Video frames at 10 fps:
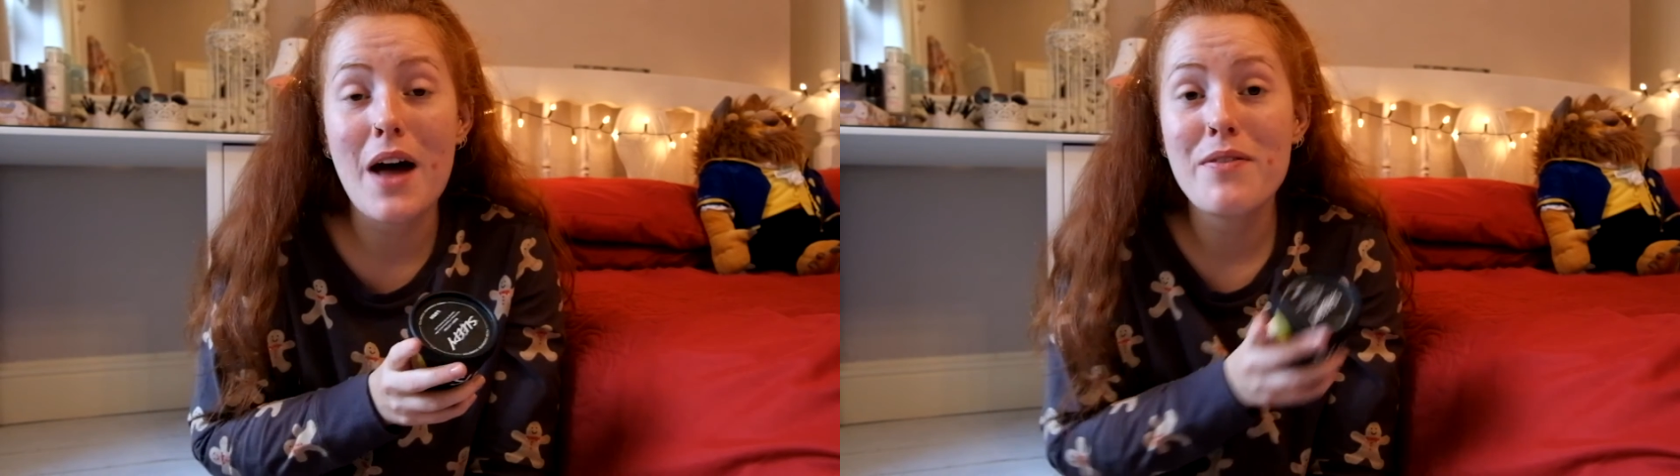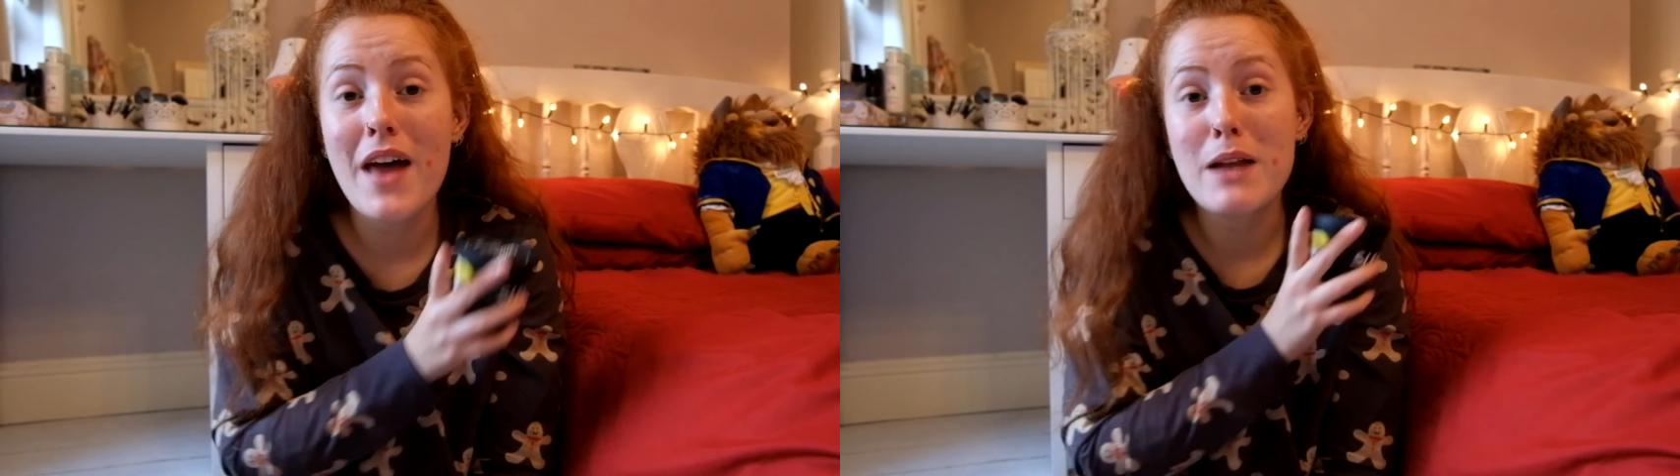
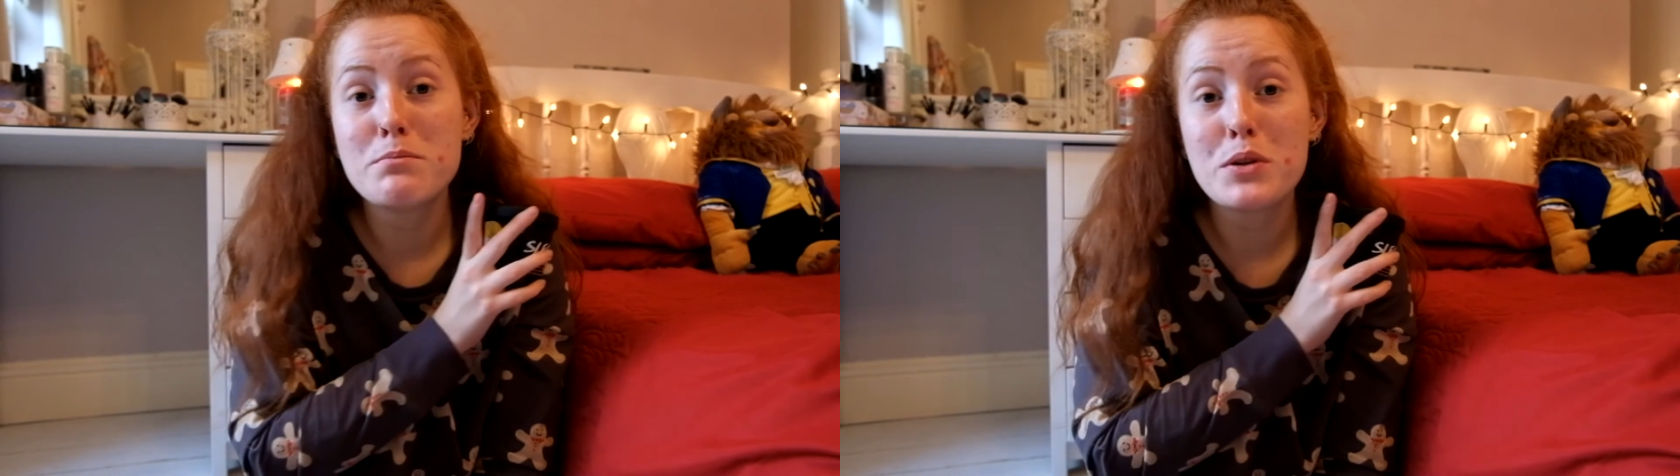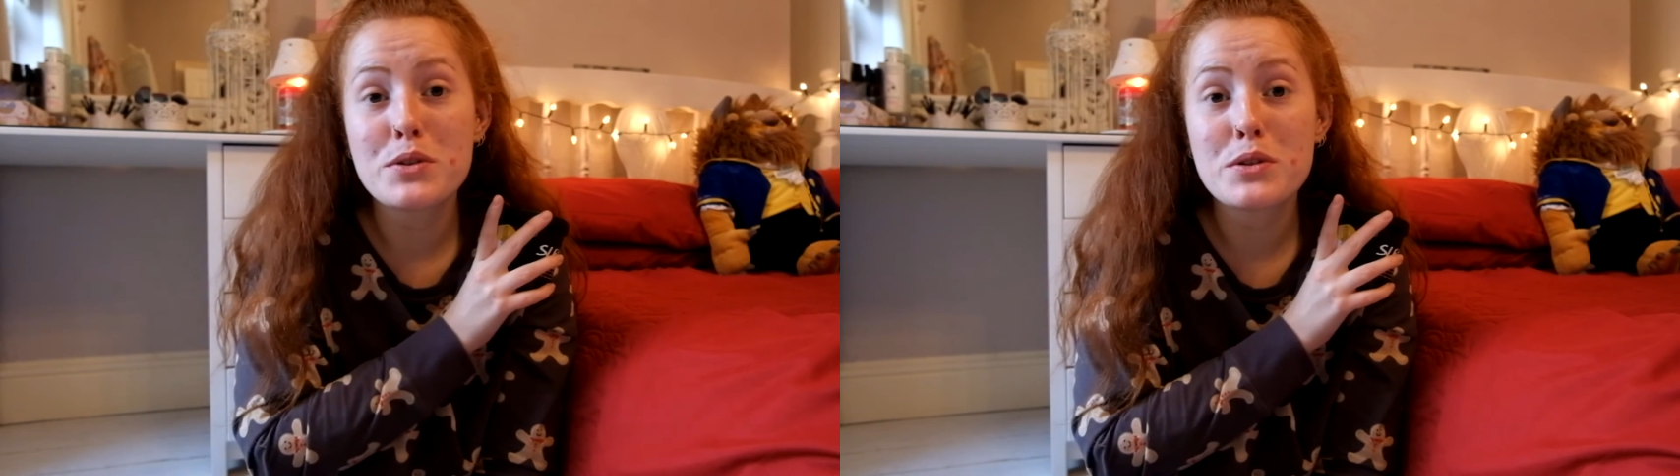and
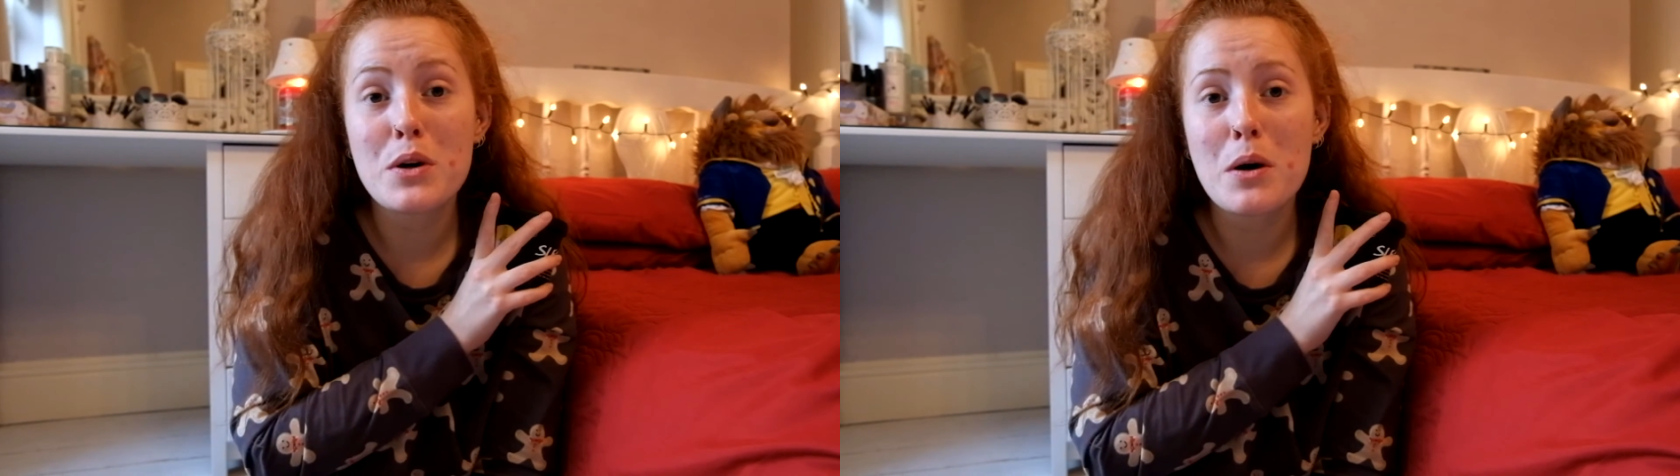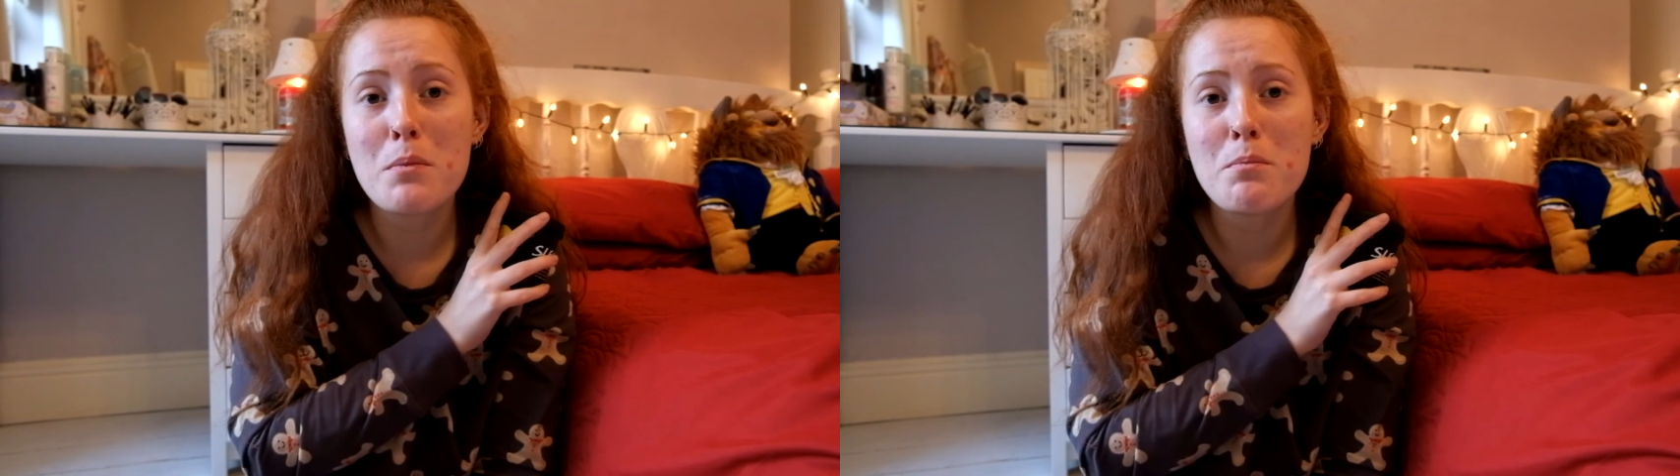then put
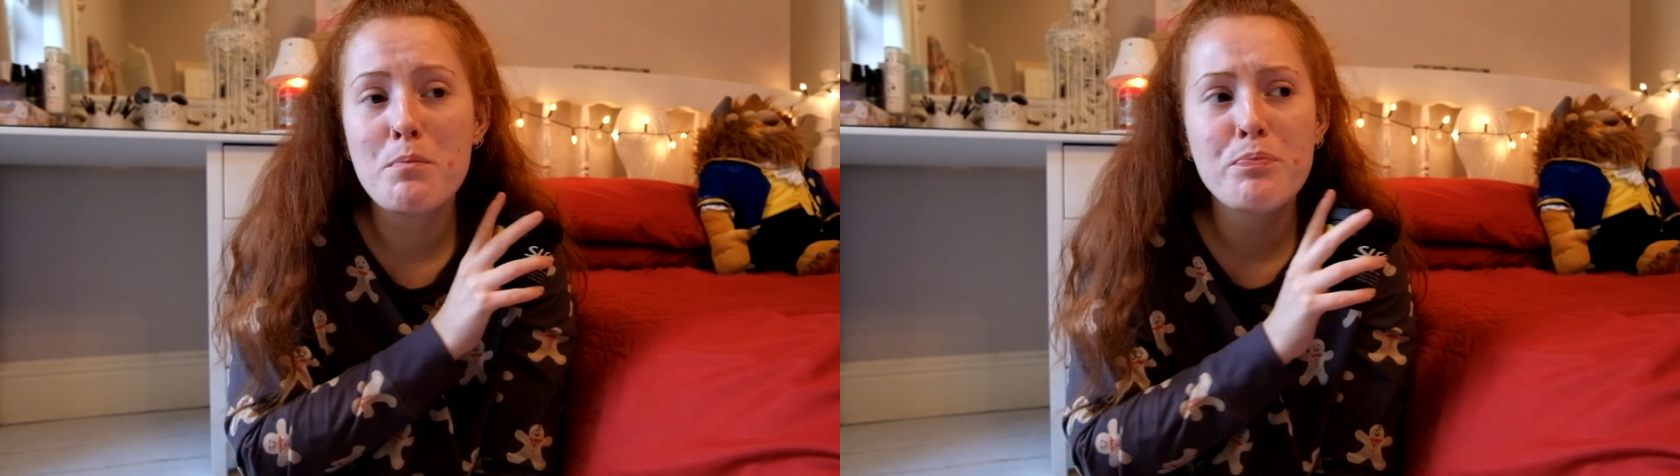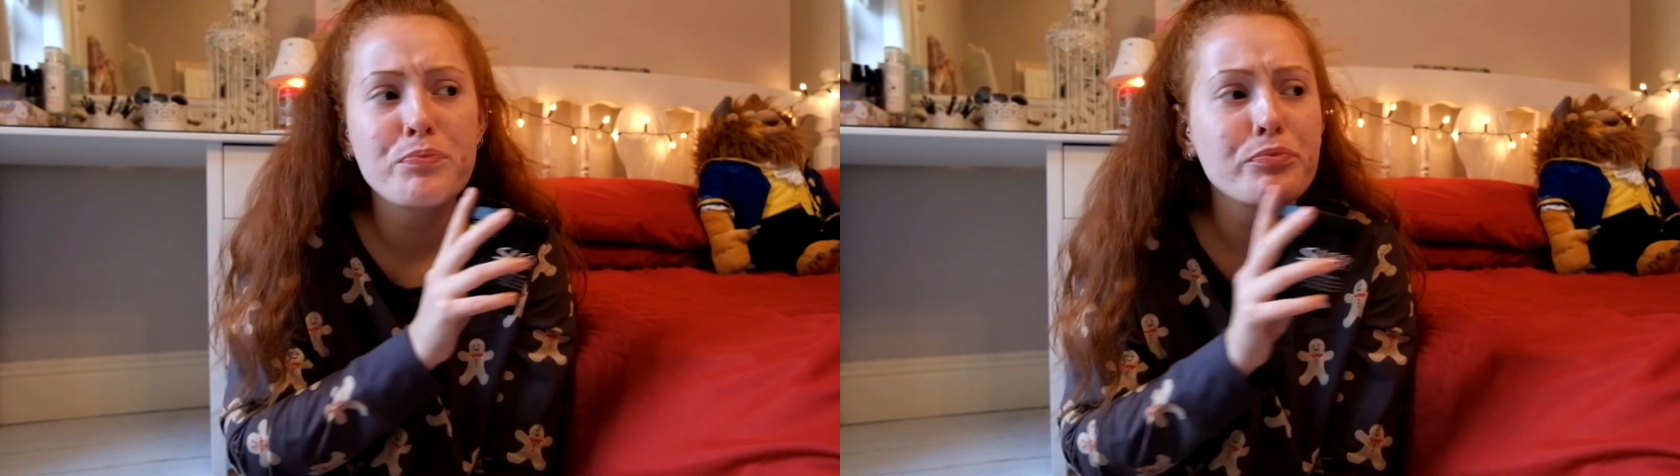some,